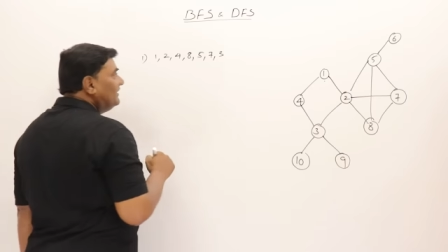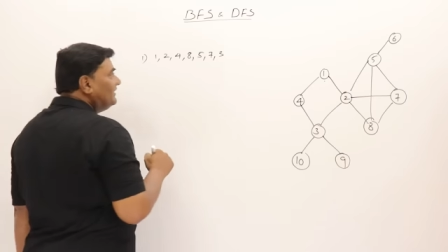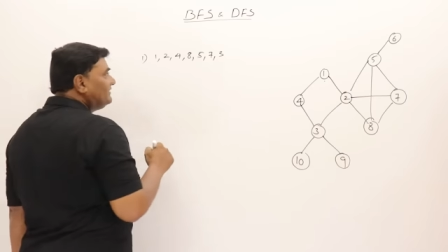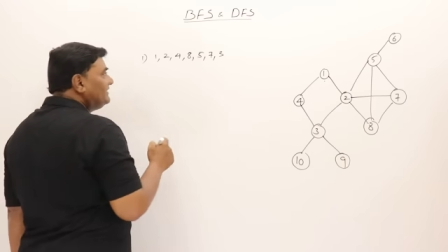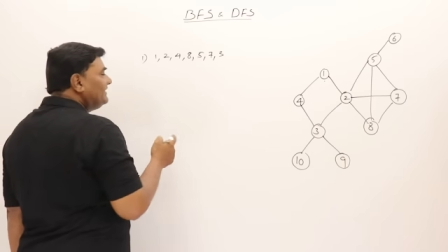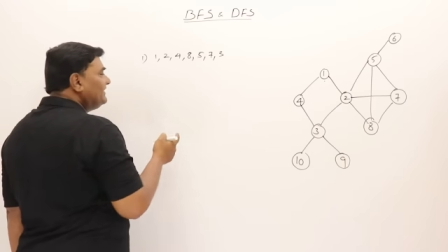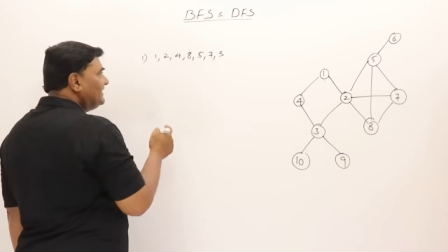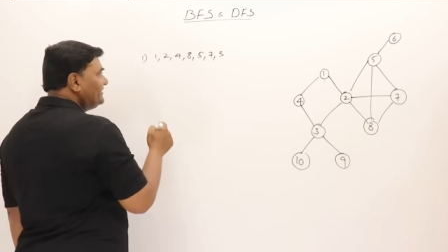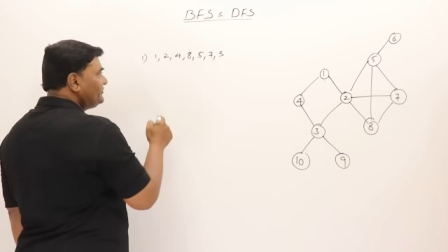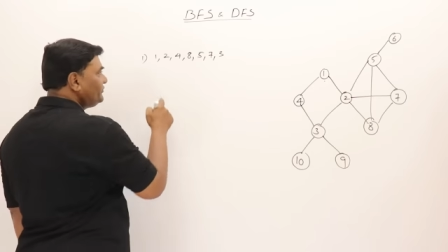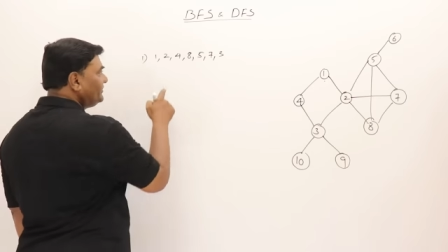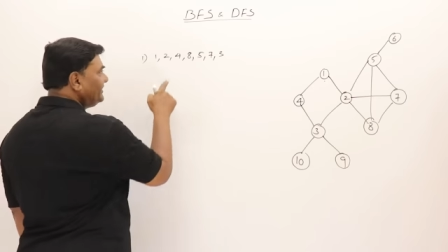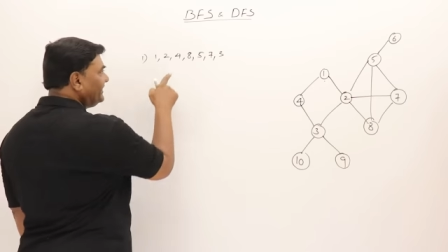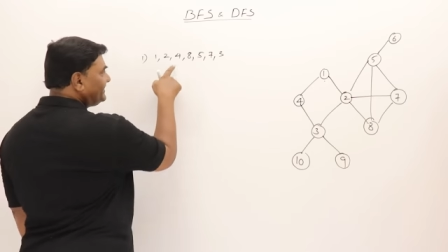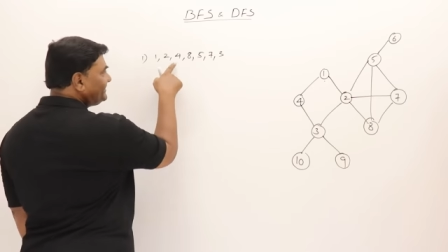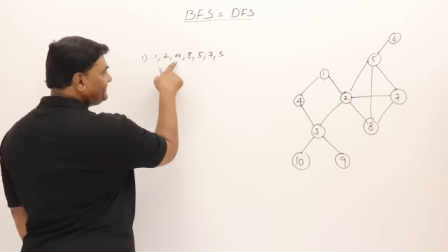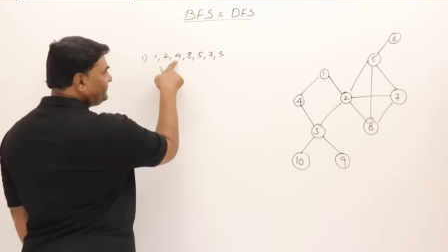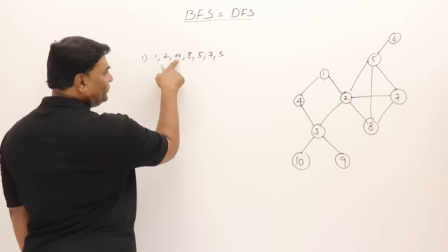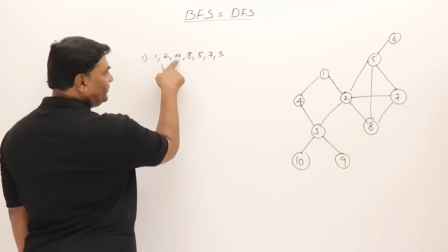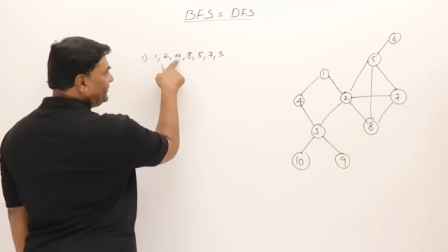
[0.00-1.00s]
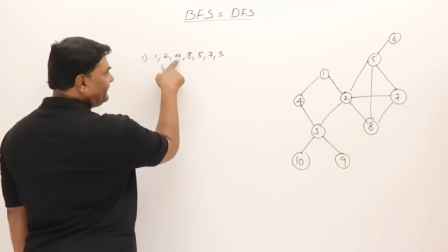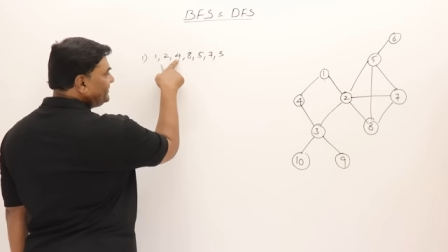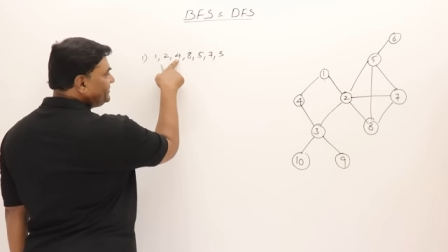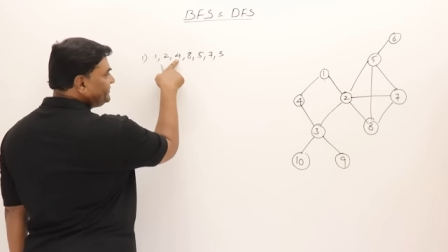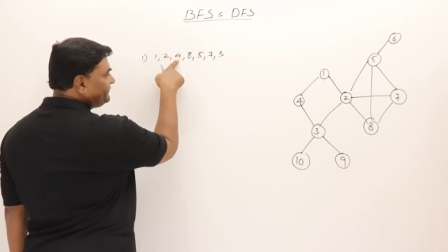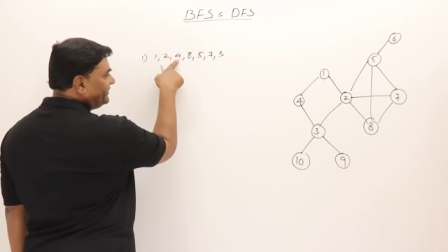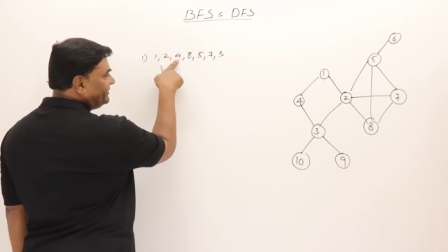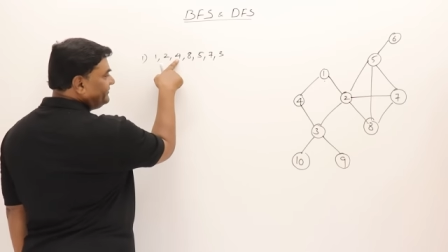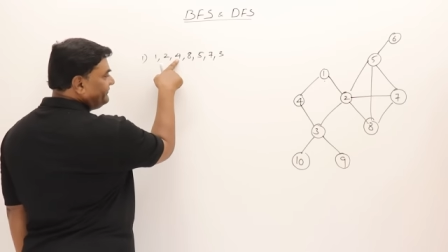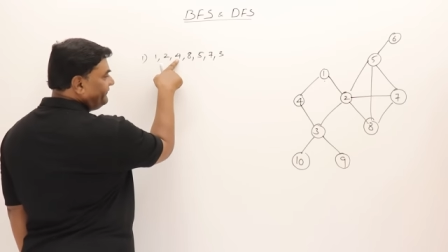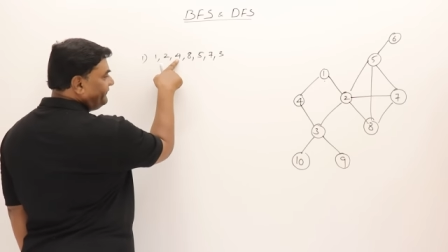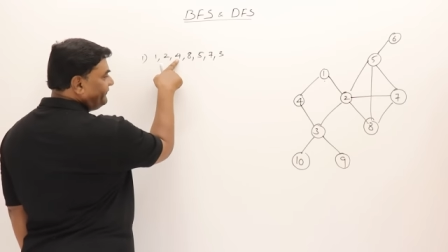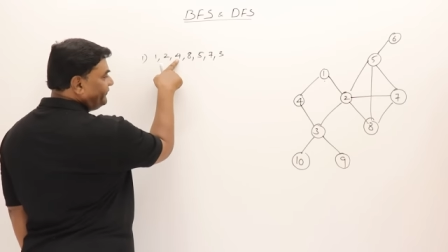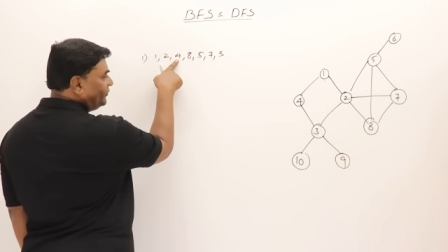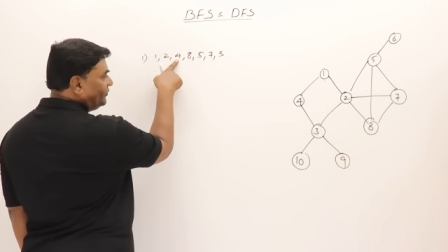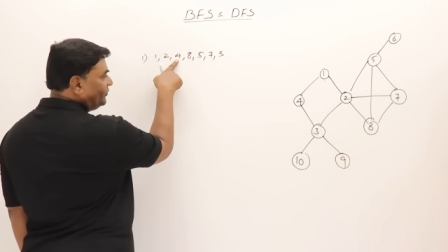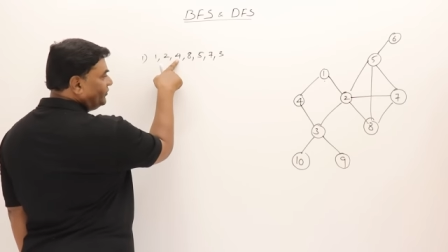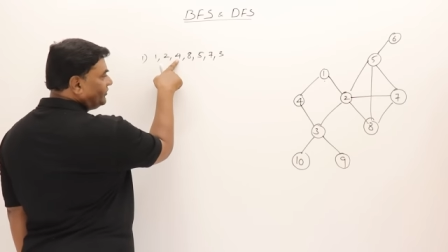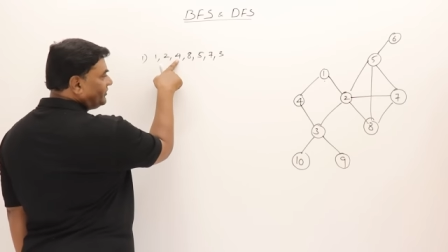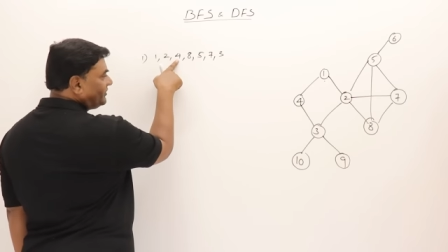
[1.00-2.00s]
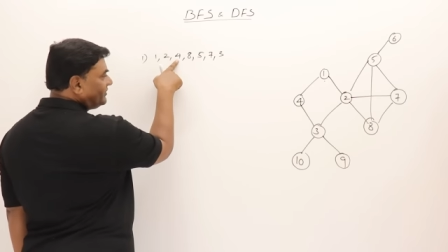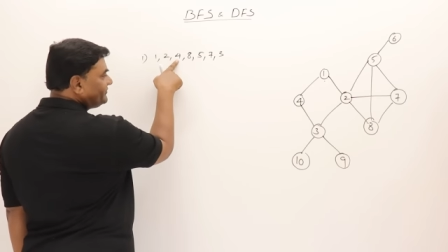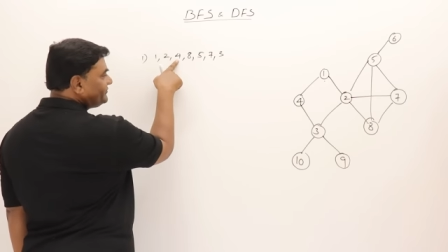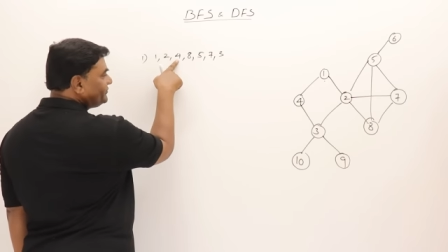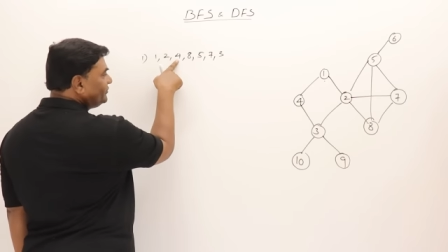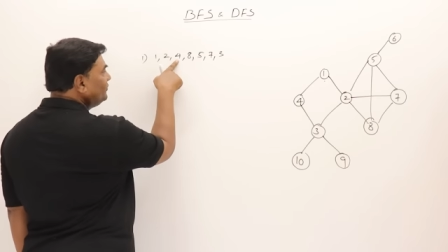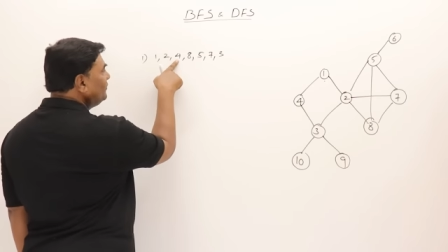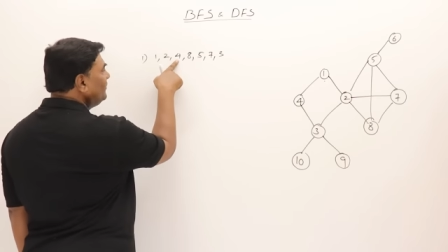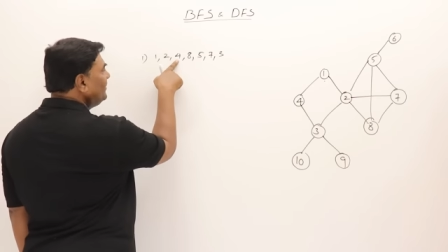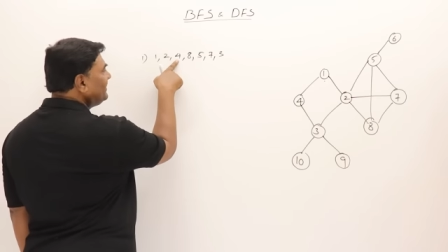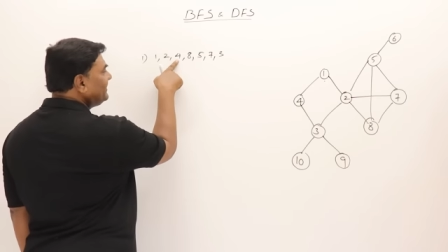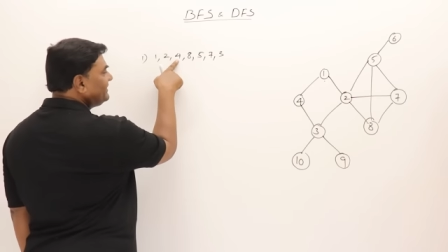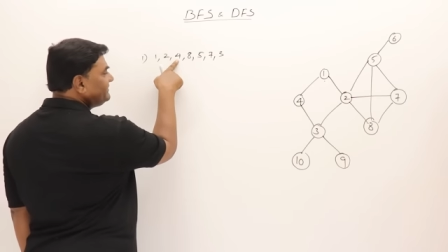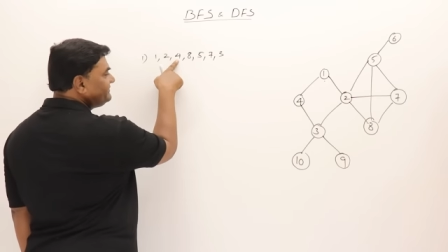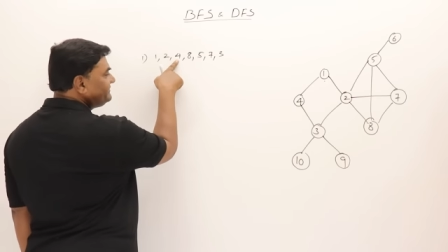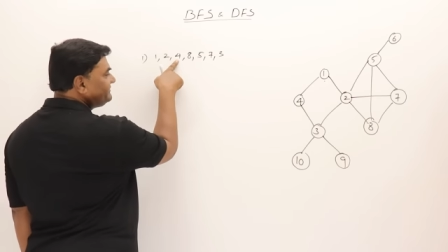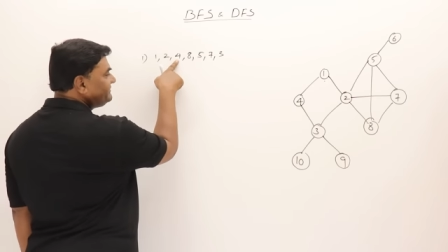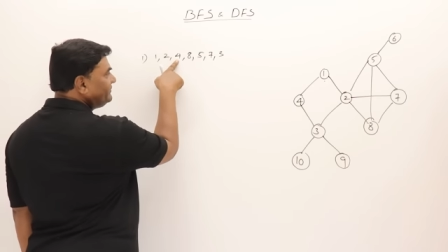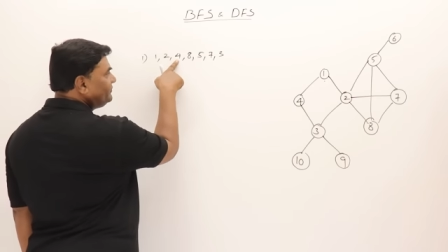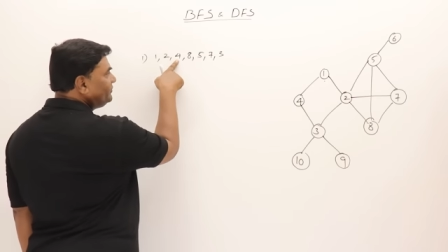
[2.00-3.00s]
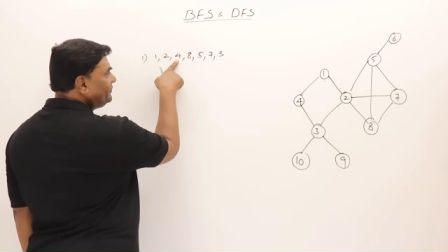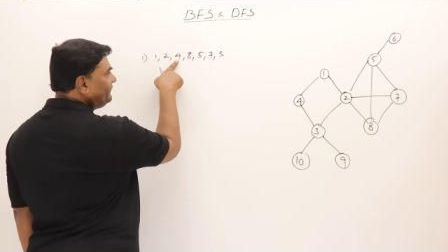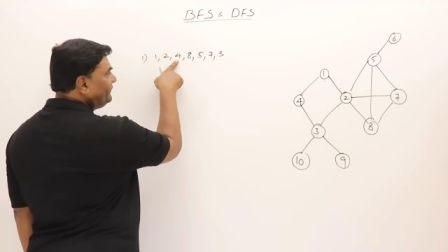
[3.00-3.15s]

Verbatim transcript: Then I should explore which one? 4. So who are adjacent to